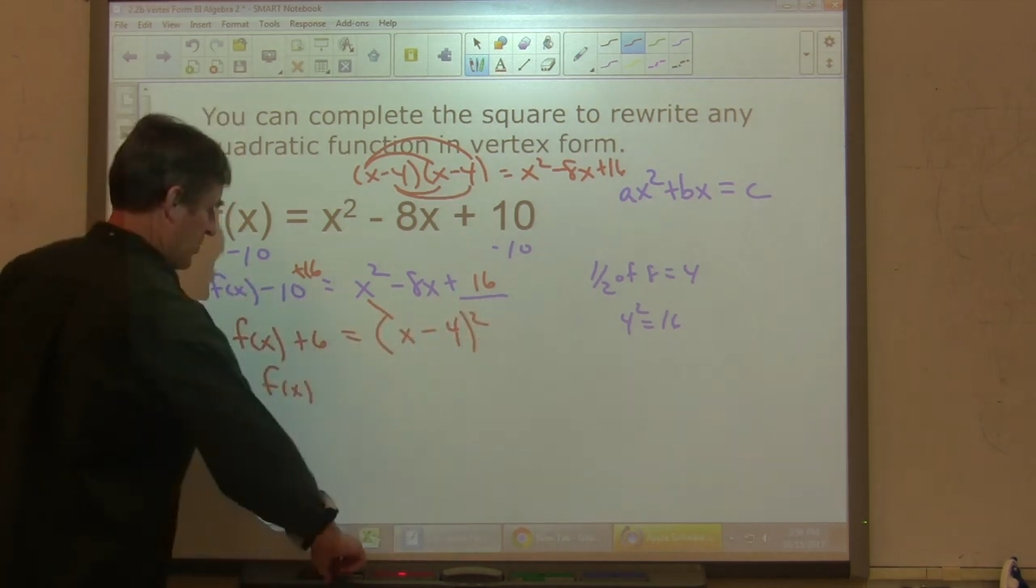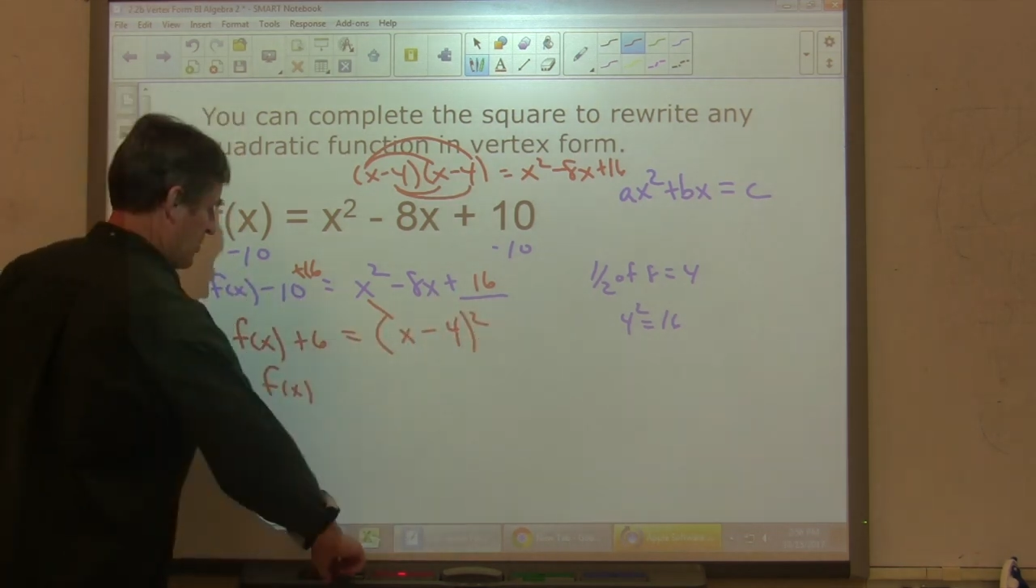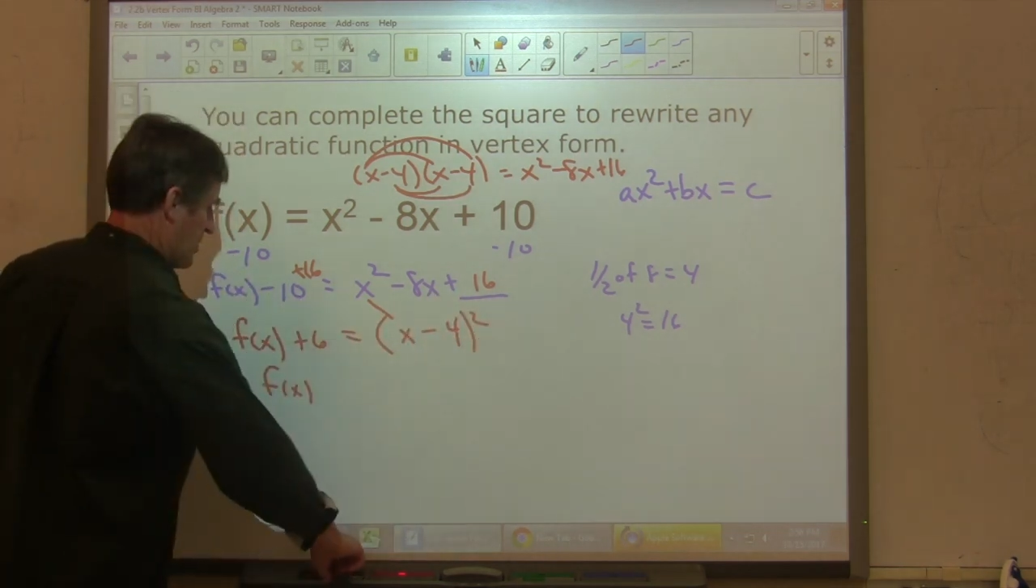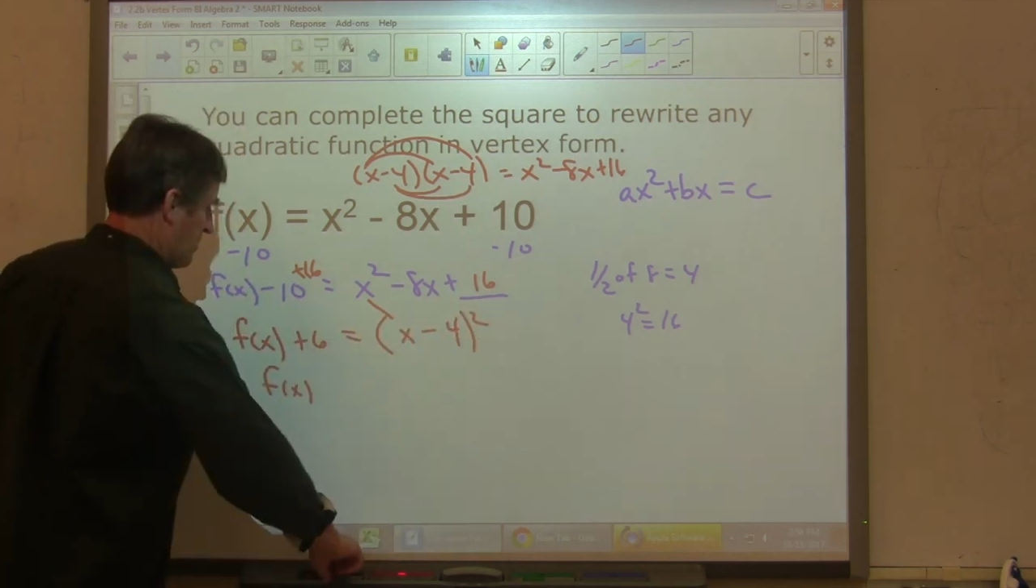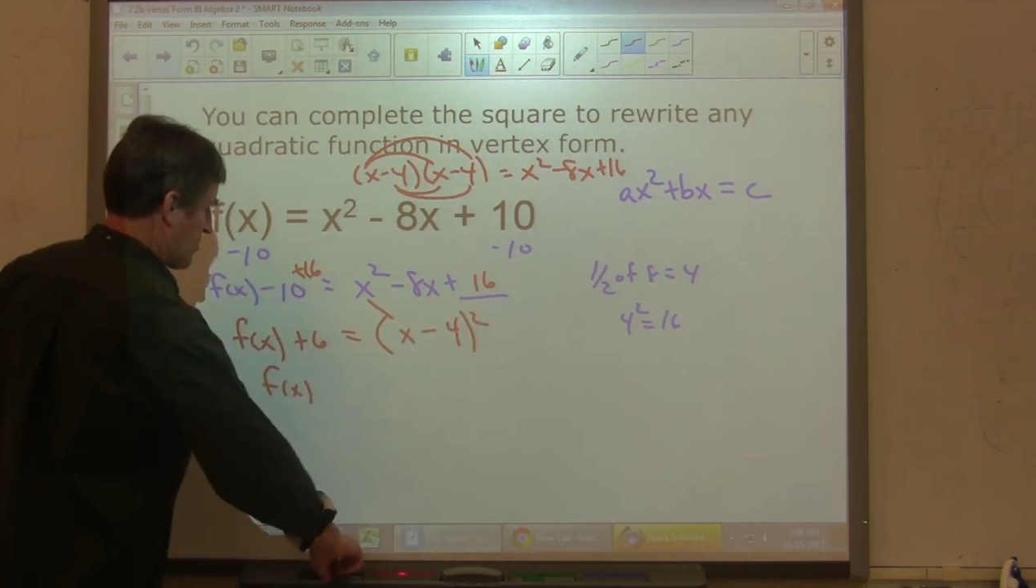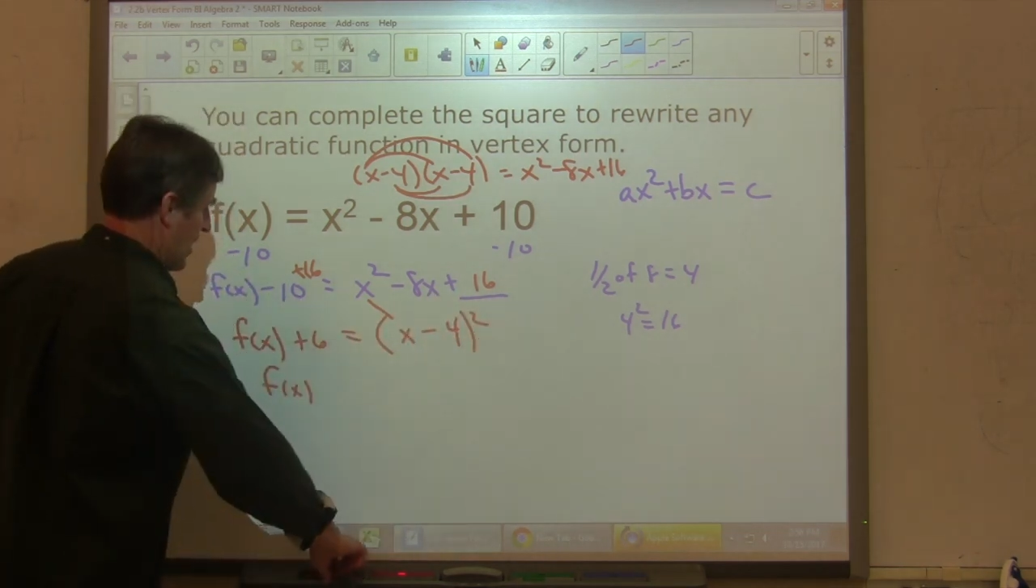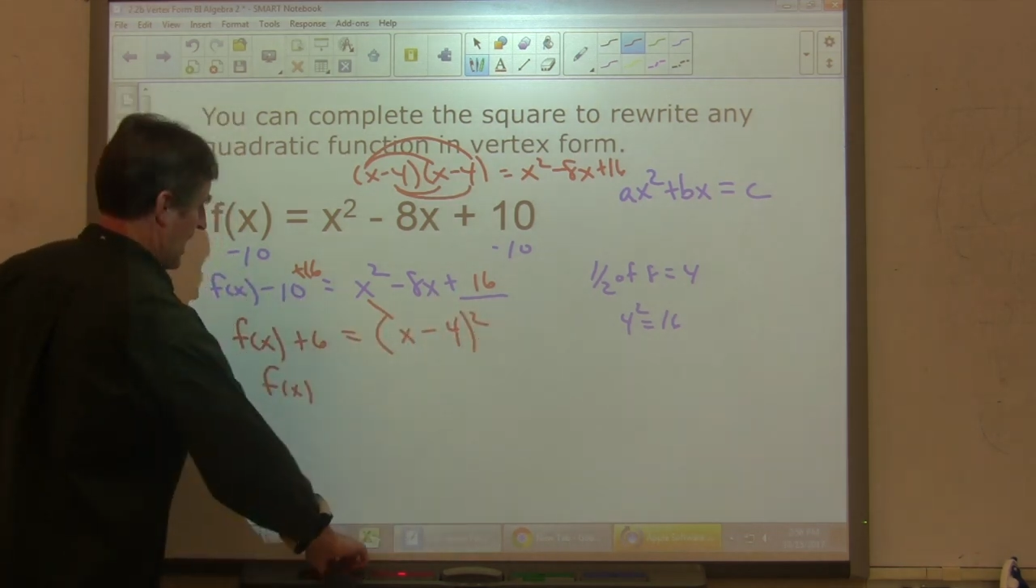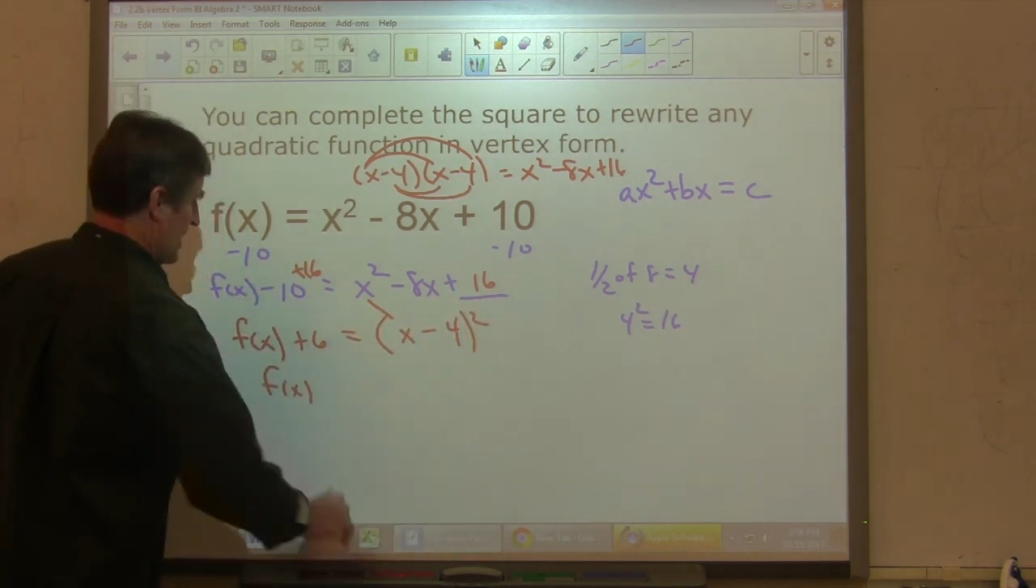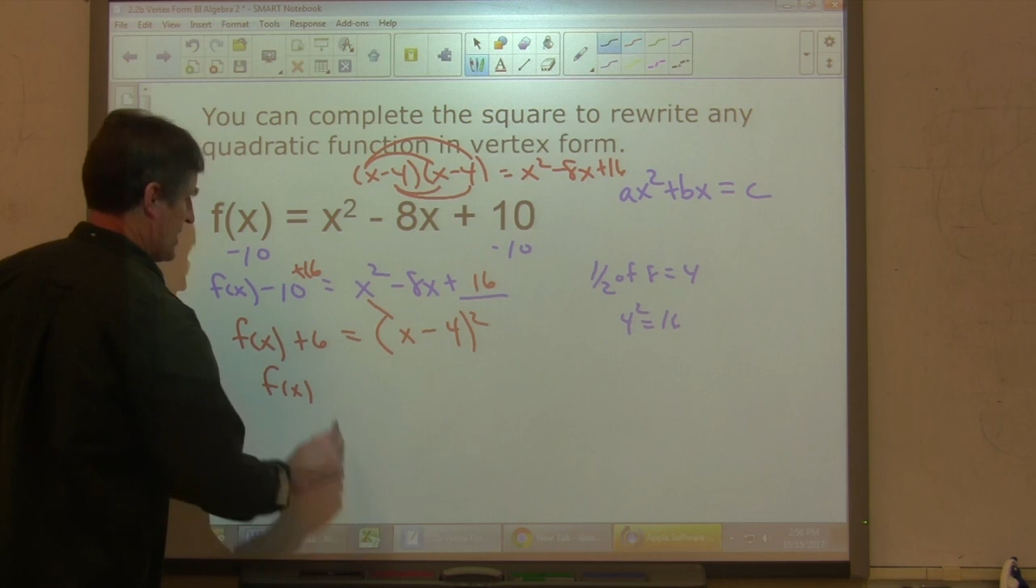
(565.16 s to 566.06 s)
to subtract